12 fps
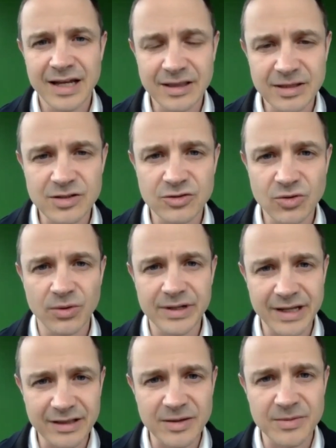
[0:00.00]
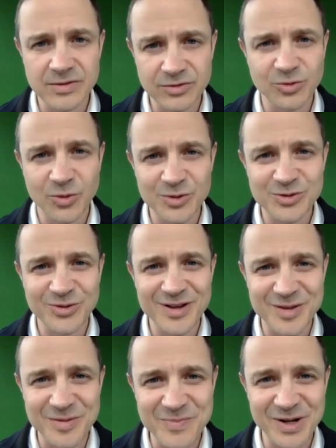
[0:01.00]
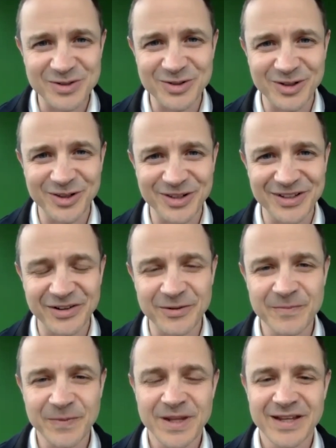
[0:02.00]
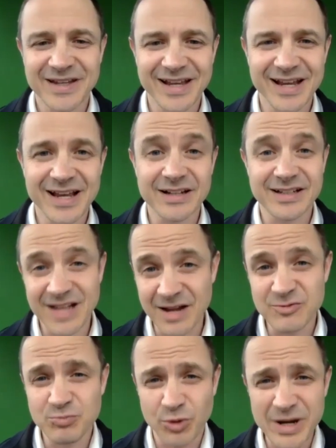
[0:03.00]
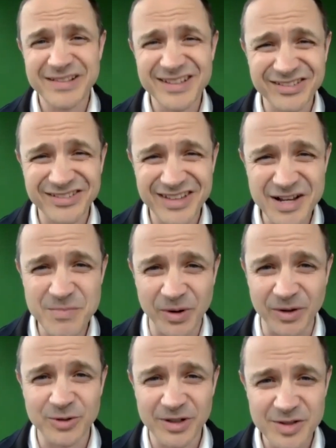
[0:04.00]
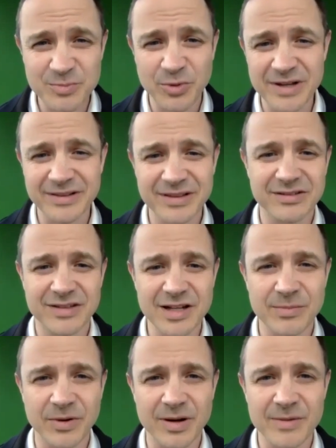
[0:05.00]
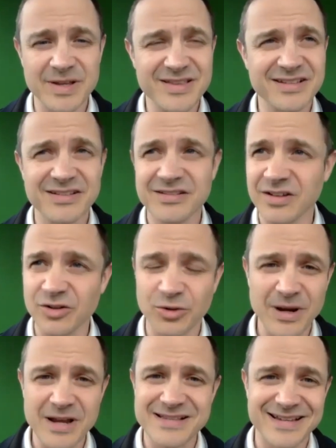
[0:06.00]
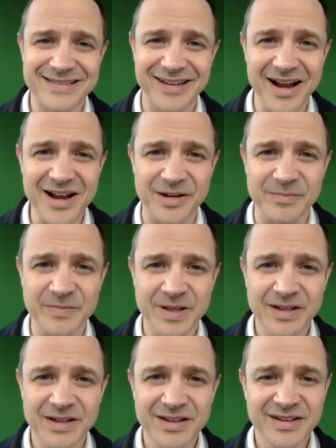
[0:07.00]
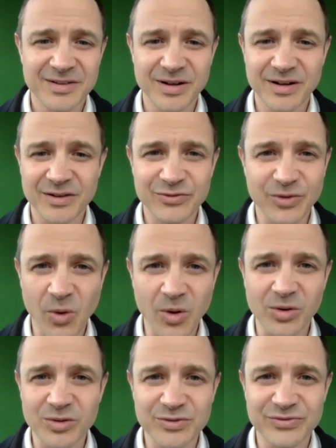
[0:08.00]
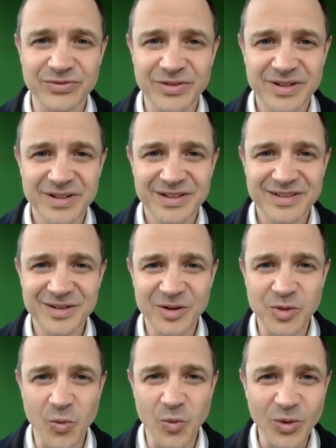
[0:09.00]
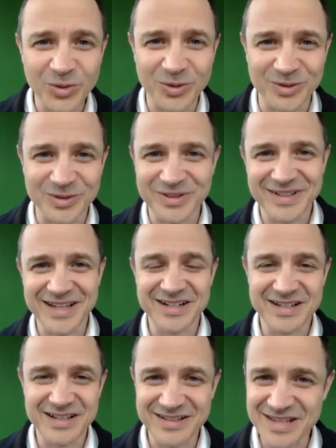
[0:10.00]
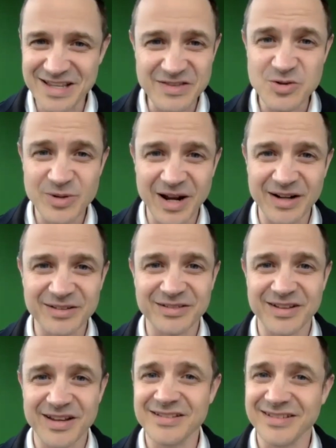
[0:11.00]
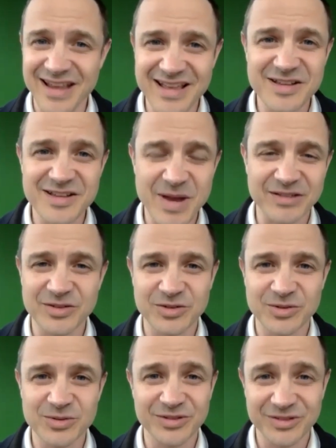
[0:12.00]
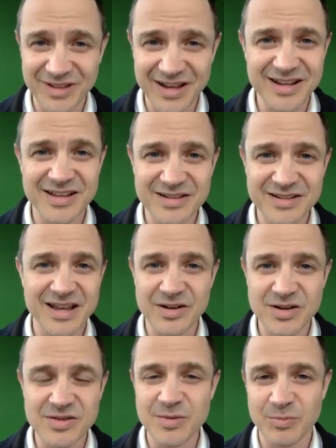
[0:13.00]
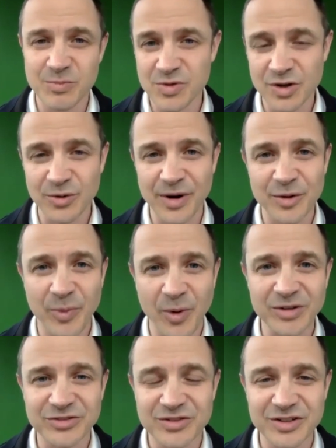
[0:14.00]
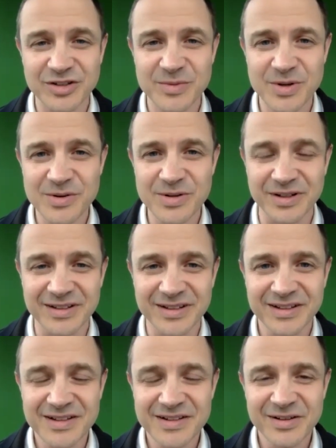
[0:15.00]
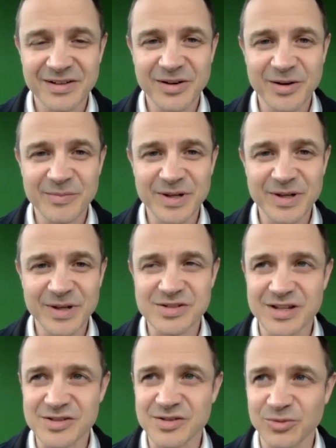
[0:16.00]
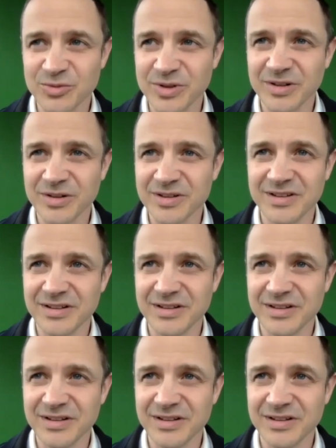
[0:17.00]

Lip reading: the story straight, the picture clear, and break the stigma, really break the stigma. I mean, this is a crazy time for all of the world, and in the United States and in Massachusetts and in the greater Boston community. It's a really